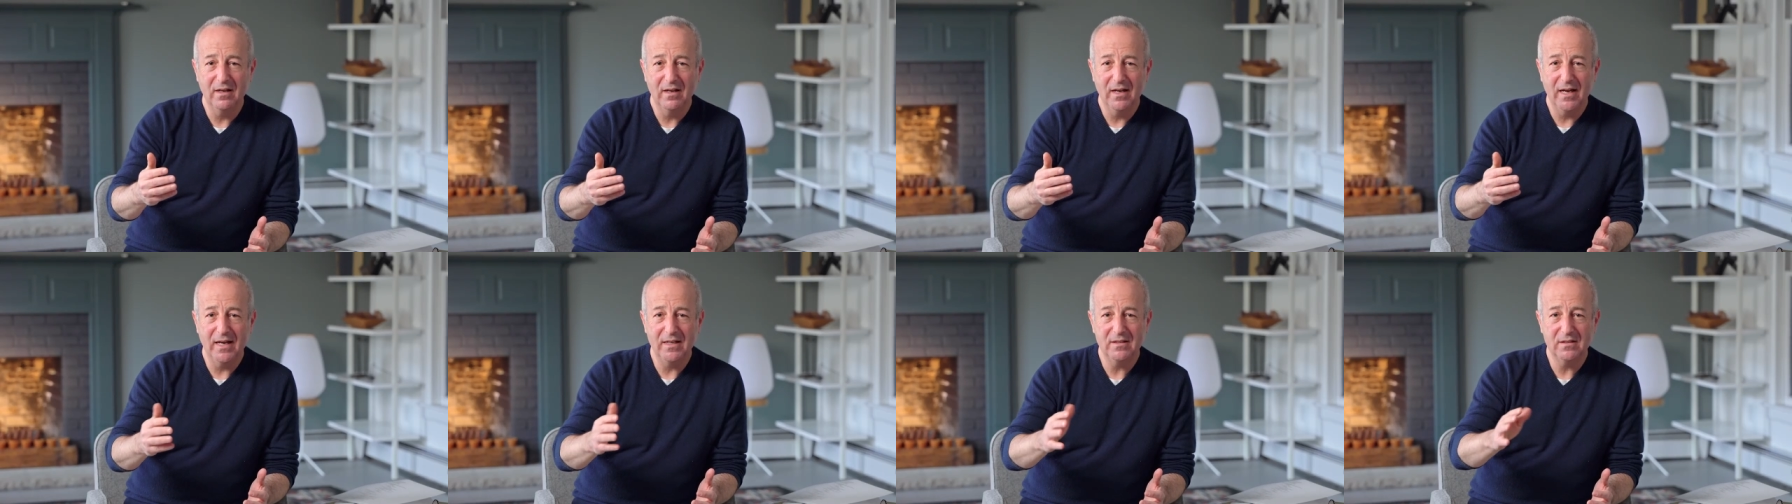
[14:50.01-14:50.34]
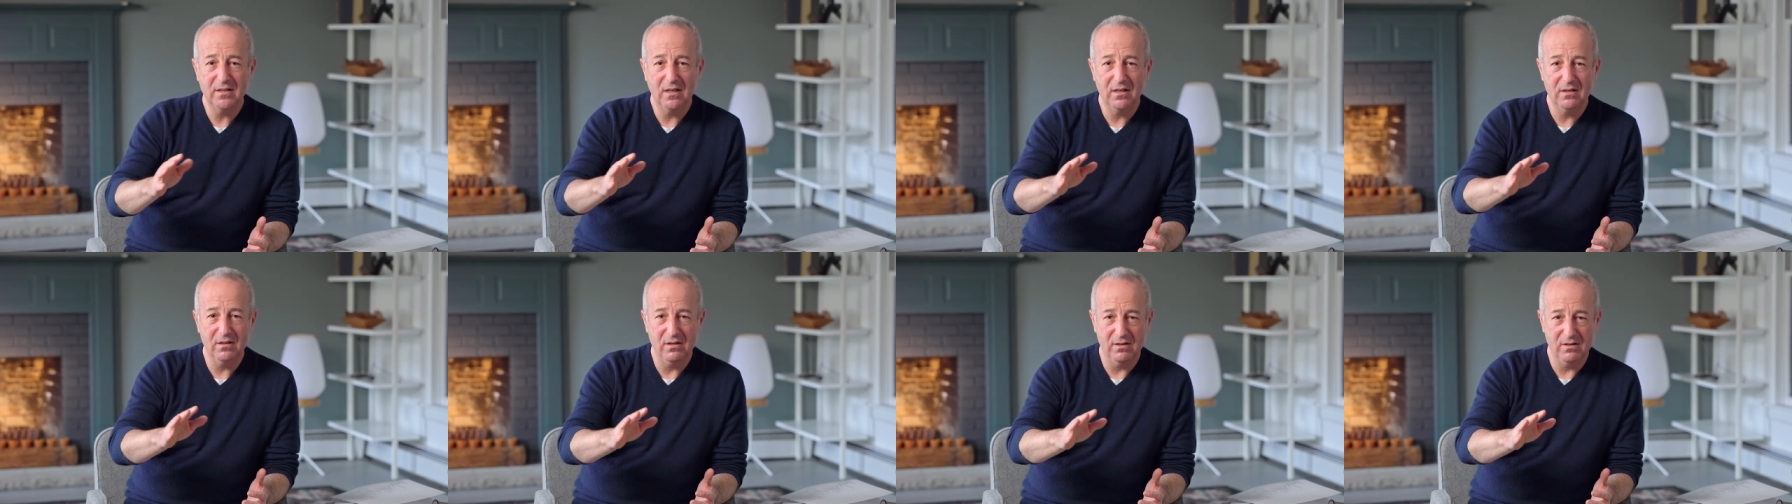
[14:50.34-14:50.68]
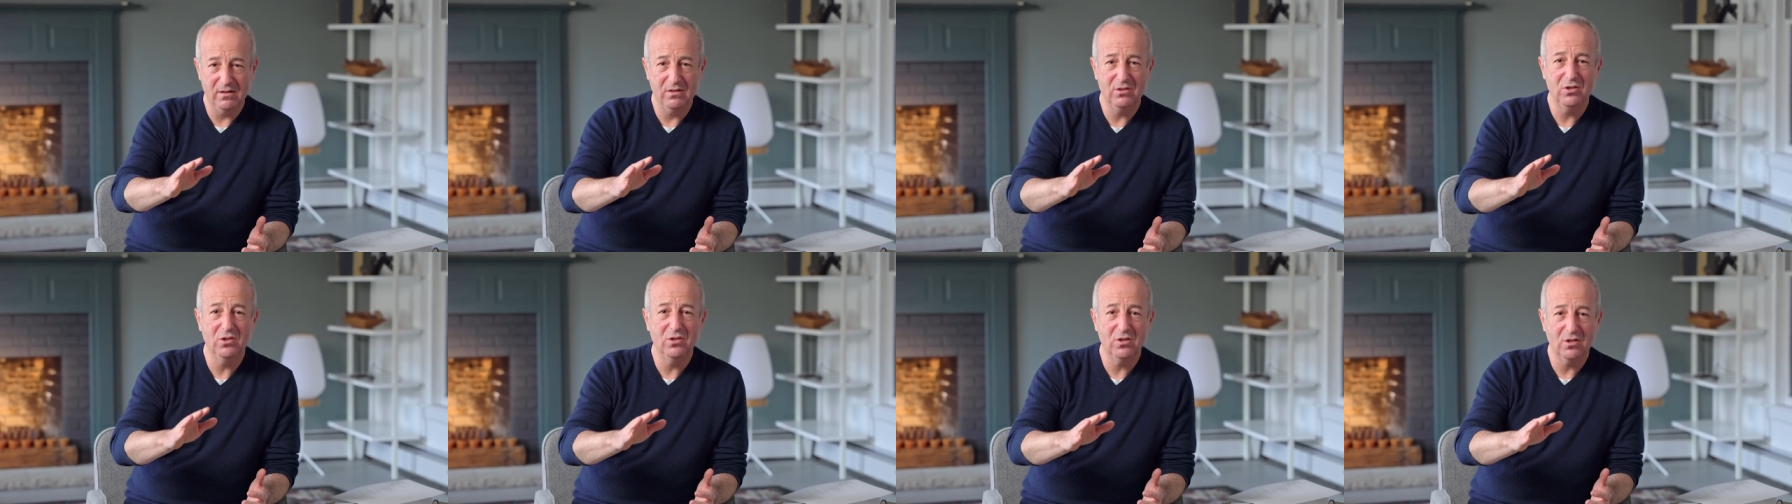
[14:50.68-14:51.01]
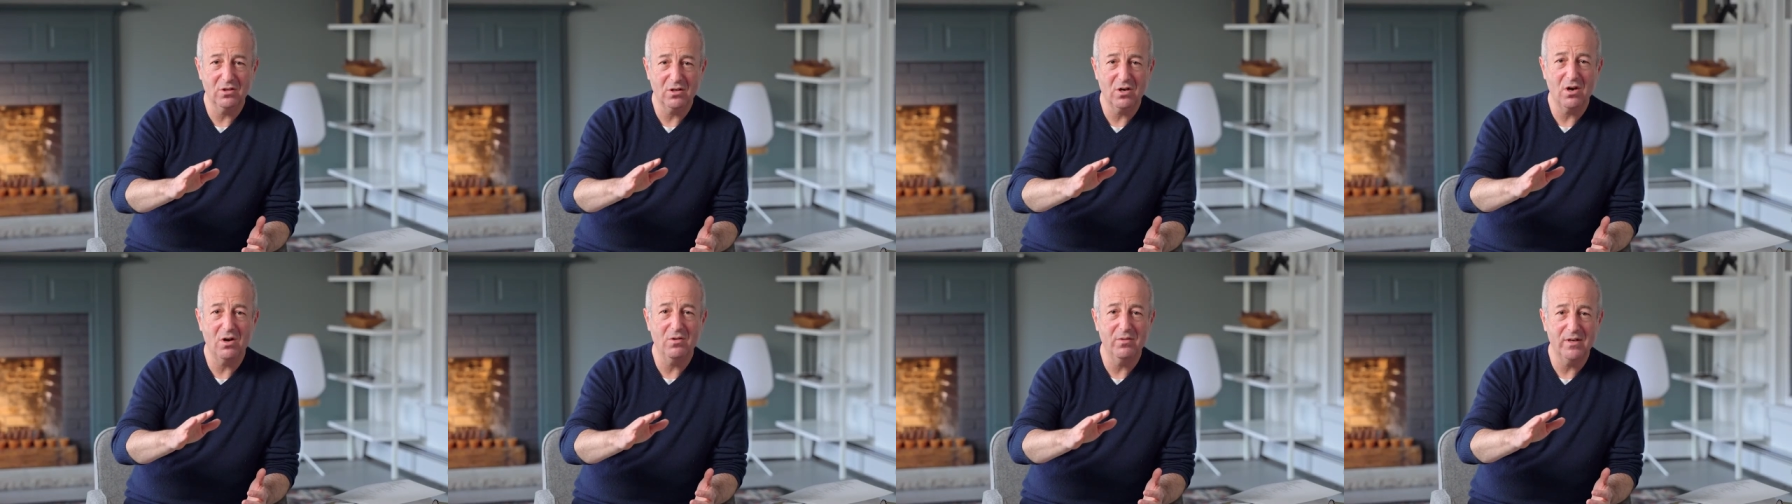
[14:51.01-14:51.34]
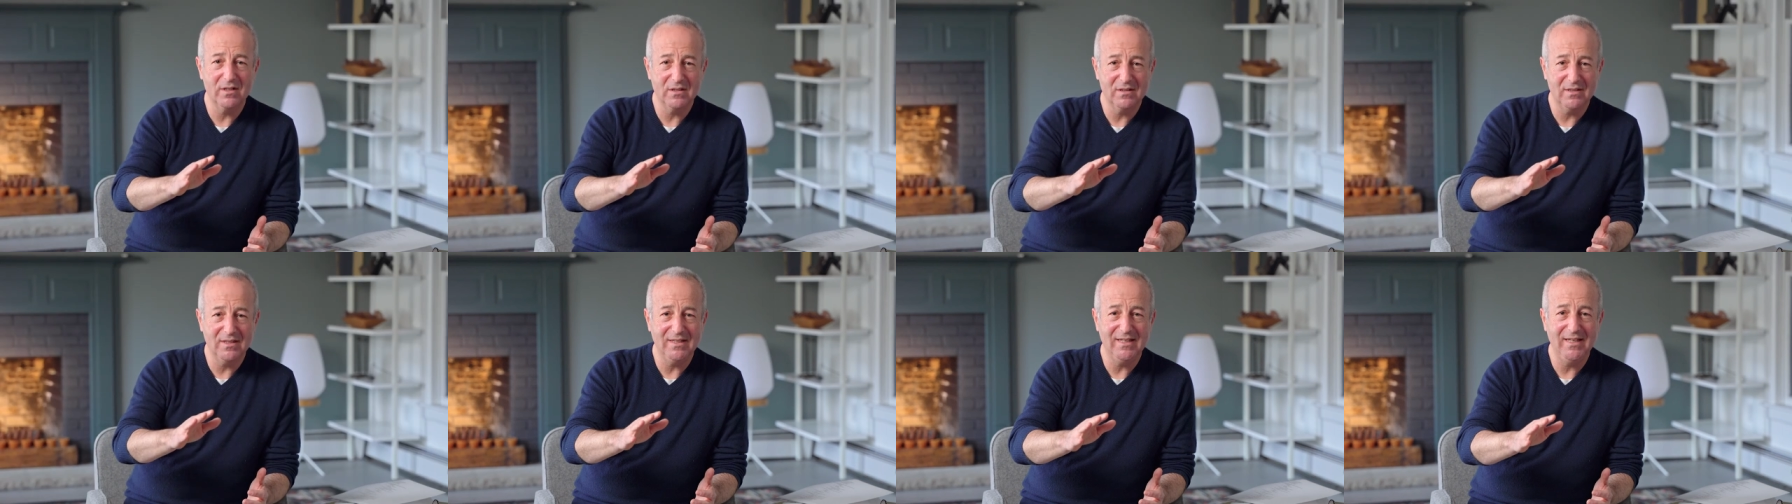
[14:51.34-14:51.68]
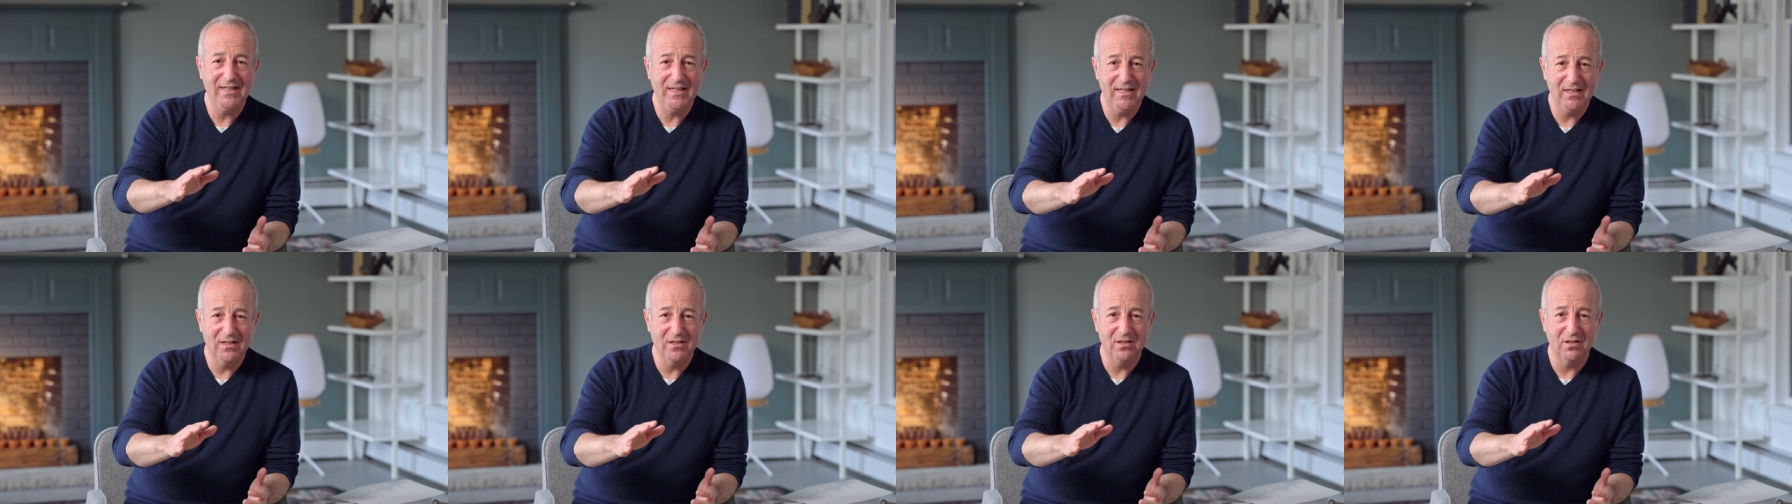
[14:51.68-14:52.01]
I said, You're going to
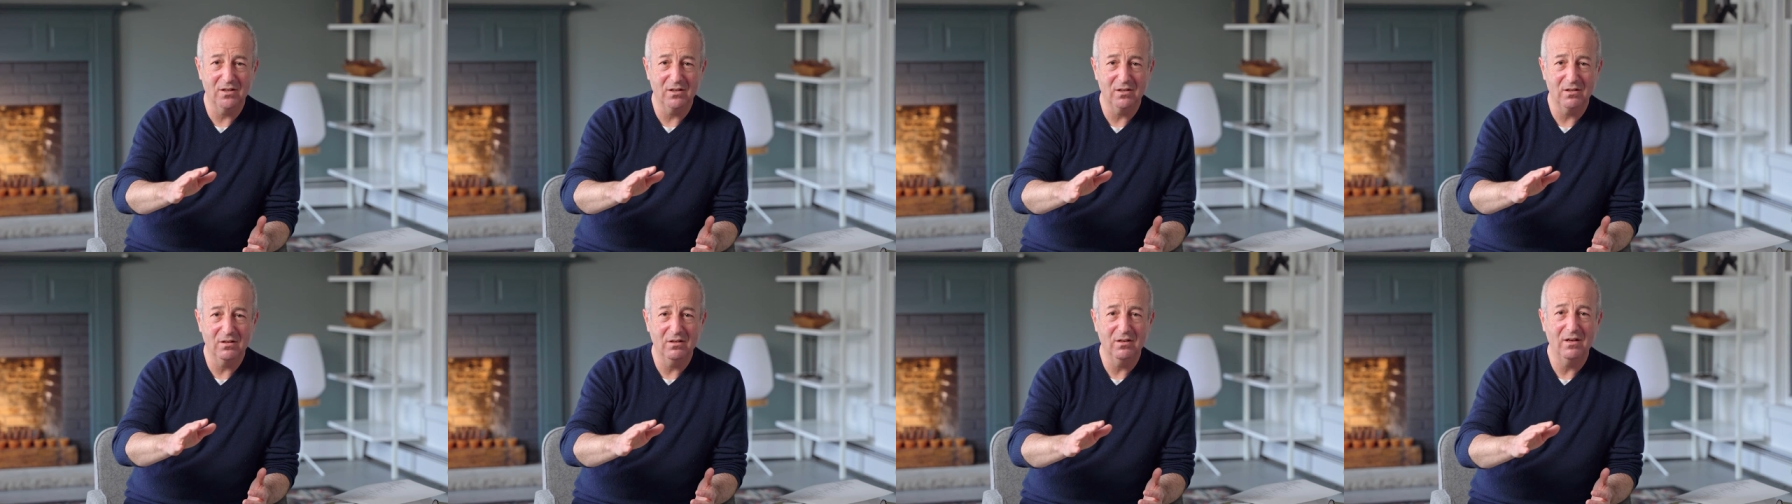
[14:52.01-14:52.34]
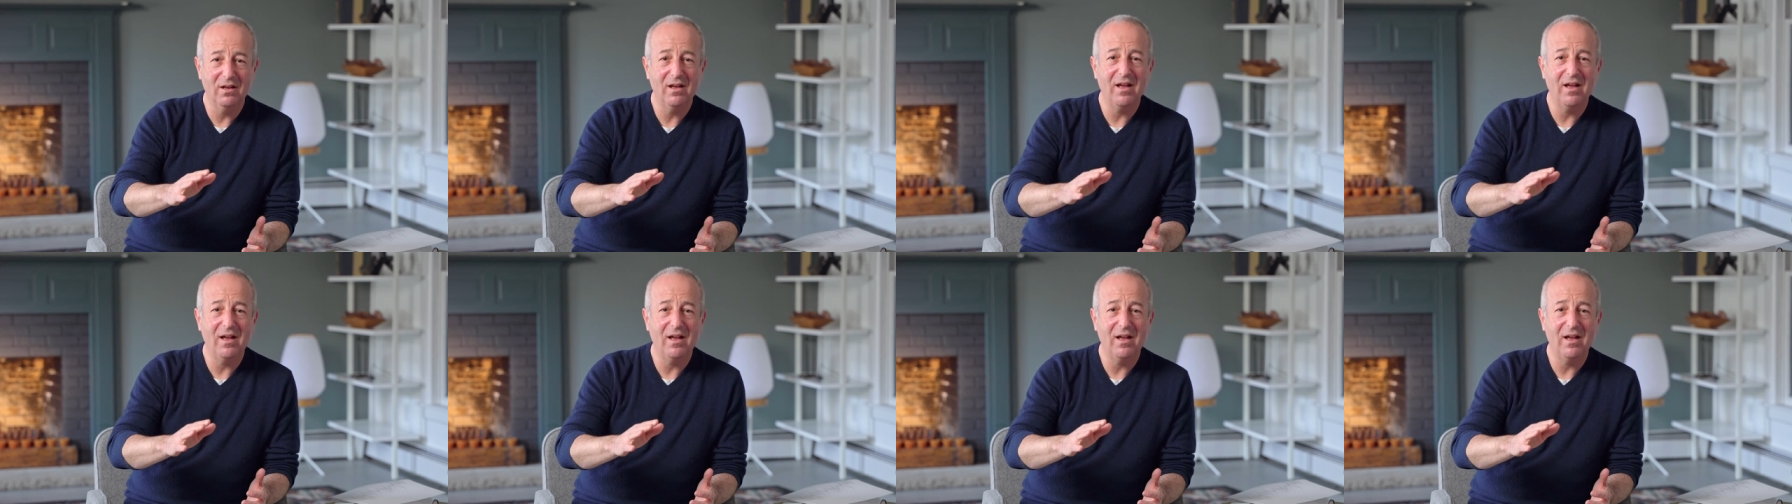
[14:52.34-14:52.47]
hear